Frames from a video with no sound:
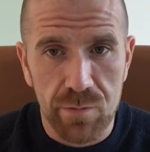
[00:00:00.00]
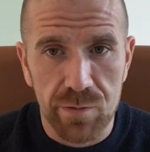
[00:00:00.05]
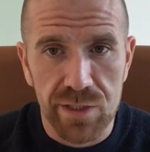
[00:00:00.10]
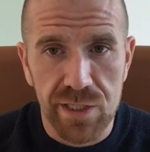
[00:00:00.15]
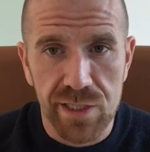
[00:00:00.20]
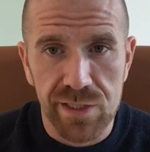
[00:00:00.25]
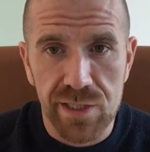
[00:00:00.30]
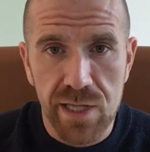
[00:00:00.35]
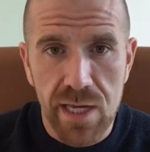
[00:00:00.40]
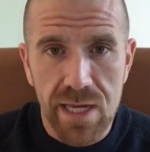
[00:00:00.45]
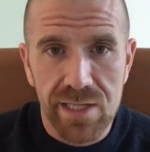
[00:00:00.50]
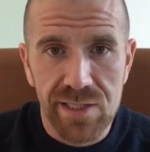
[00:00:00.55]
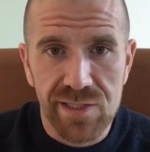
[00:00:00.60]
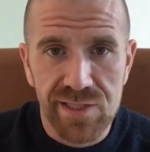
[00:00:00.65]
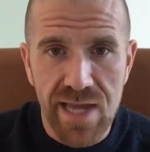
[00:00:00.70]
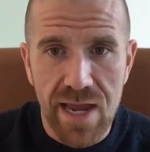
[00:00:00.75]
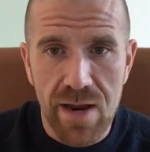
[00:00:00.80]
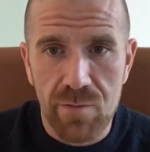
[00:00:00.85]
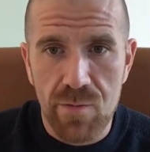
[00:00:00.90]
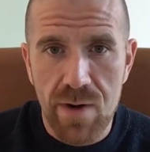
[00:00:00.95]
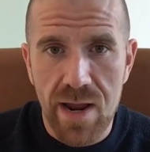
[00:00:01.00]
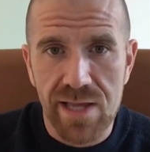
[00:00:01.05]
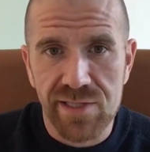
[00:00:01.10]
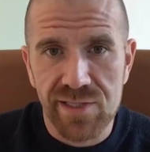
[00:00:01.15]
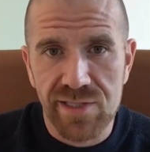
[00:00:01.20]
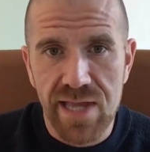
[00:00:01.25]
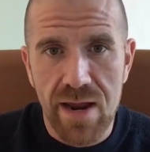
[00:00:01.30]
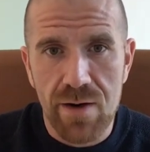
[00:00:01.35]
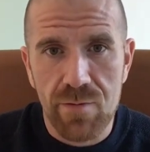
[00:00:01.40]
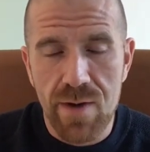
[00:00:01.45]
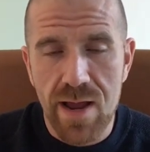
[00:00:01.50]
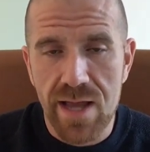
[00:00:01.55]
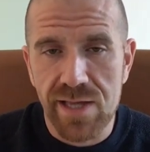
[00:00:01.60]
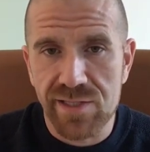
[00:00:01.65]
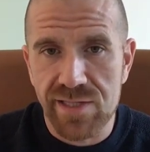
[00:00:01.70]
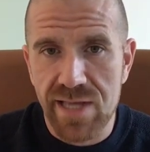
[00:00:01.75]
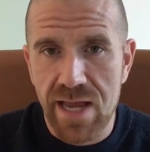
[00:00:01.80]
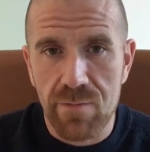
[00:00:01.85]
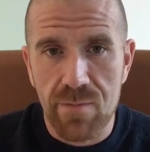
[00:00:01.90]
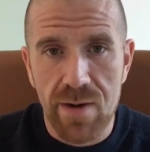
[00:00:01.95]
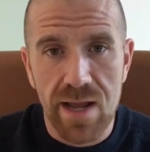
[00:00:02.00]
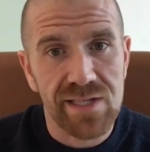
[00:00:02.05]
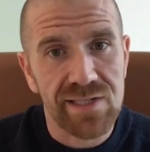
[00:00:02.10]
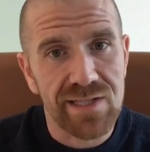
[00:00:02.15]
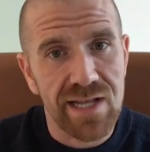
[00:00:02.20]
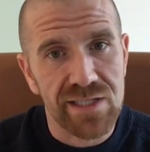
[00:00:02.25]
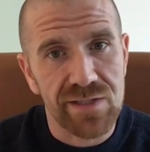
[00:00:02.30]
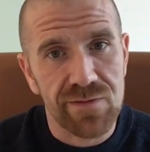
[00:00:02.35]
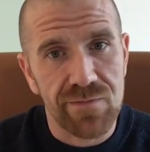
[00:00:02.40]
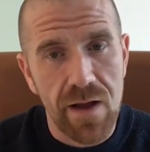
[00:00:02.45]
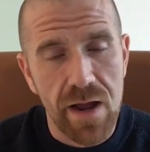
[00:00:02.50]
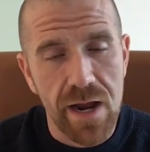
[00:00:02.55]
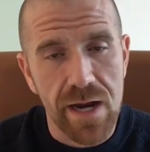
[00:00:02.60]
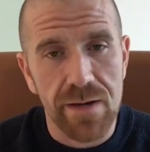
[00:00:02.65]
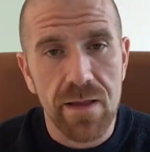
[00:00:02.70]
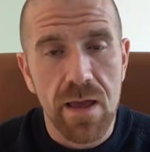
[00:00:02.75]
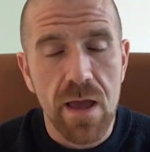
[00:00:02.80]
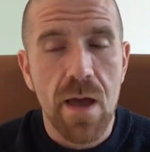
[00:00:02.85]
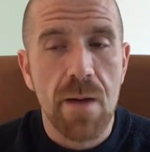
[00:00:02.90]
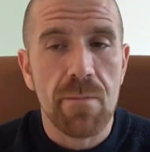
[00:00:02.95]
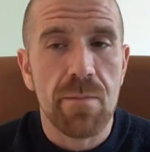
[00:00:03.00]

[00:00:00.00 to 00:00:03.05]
which is set, rest, set, rest, set, rest, that's fine.